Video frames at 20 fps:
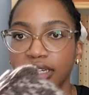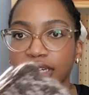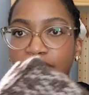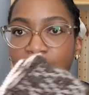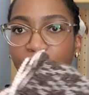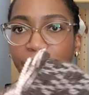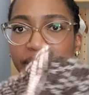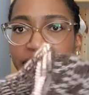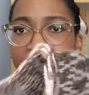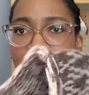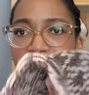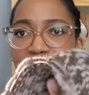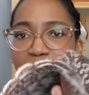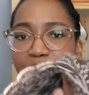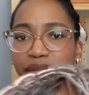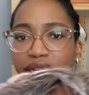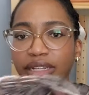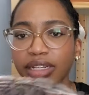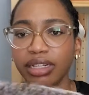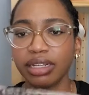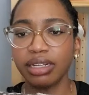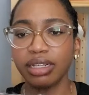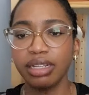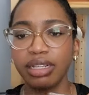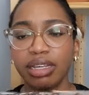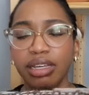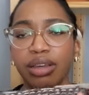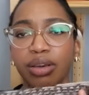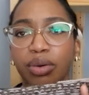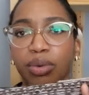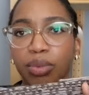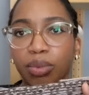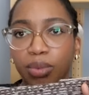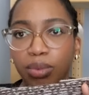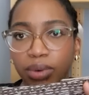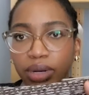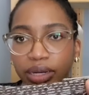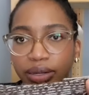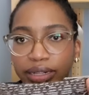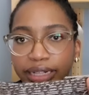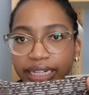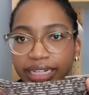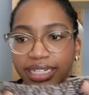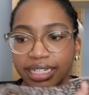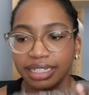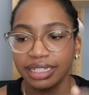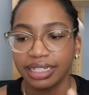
which I'm a little worried